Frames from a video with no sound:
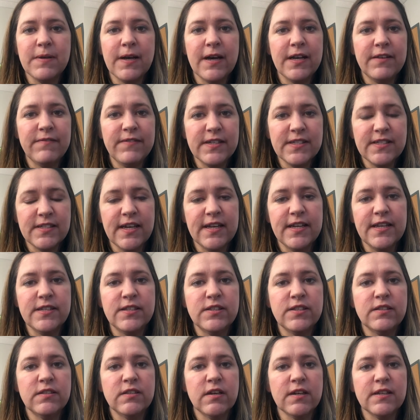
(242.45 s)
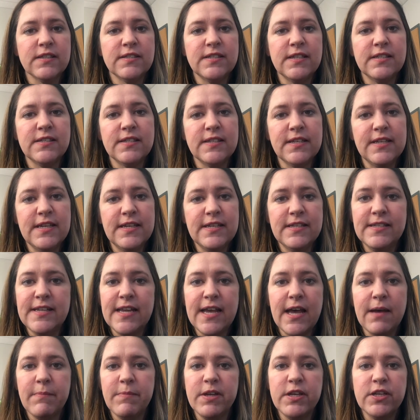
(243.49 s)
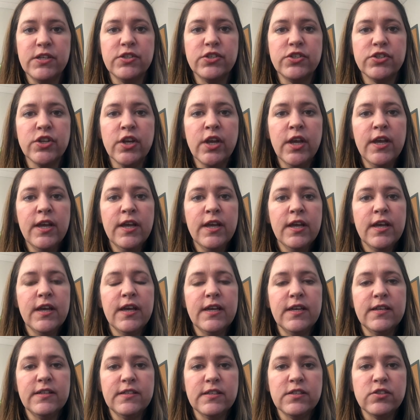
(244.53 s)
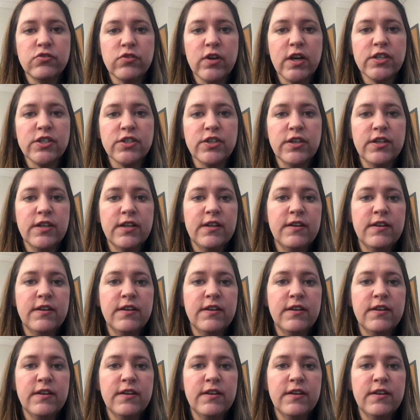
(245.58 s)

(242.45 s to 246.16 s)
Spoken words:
kind of excited toxicity, damage, and destruction.